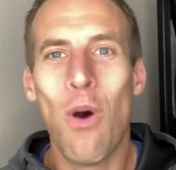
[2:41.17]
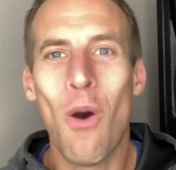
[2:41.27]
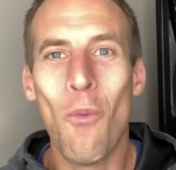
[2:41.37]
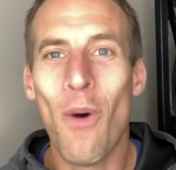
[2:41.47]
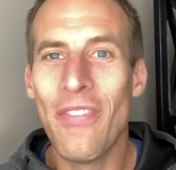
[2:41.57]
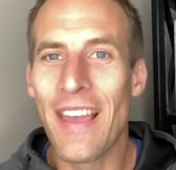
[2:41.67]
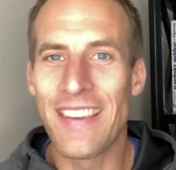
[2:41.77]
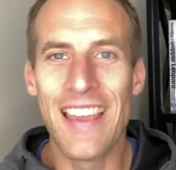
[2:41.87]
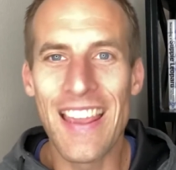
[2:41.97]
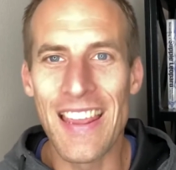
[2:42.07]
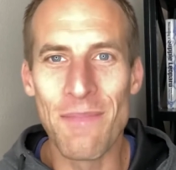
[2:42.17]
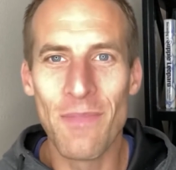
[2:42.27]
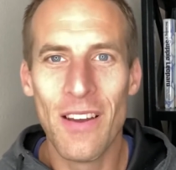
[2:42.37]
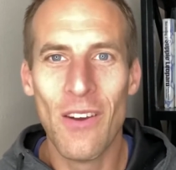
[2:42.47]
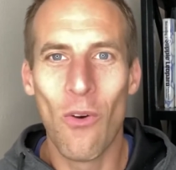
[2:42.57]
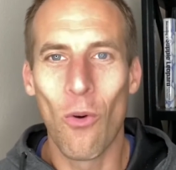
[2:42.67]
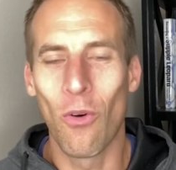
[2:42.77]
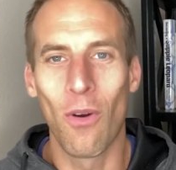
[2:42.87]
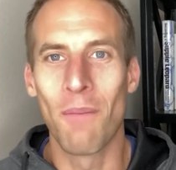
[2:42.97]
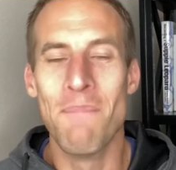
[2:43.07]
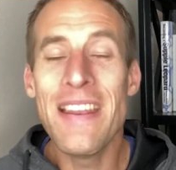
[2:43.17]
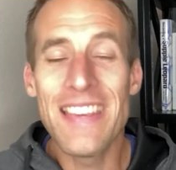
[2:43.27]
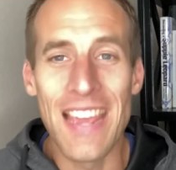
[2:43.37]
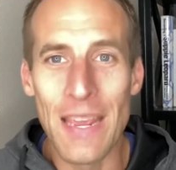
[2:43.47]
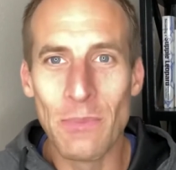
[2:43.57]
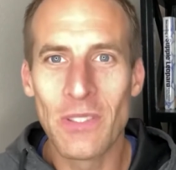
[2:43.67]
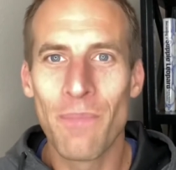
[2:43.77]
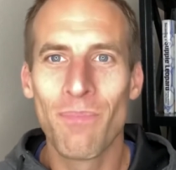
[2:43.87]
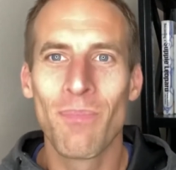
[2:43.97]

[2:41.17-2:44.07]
won that game or, or many games